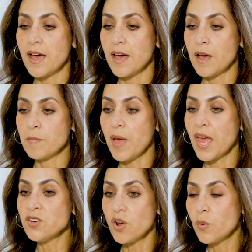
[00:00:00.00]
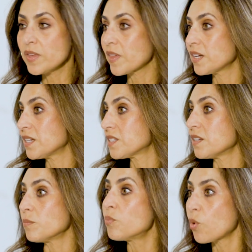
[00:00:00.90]
and knowing that it is
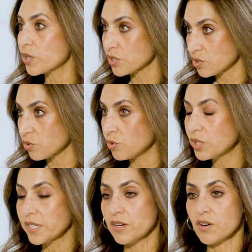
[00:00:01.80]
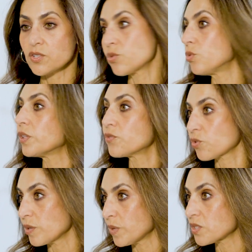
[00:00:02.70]
an important tool in our tool of
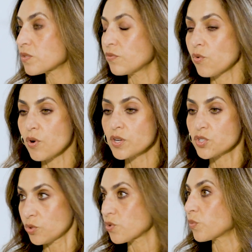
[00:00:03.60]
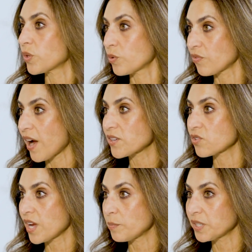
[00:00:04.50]
treatments for children with
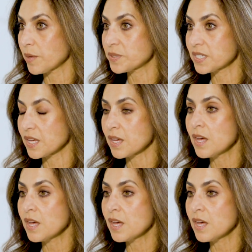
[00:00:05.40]
refractory epilepsy.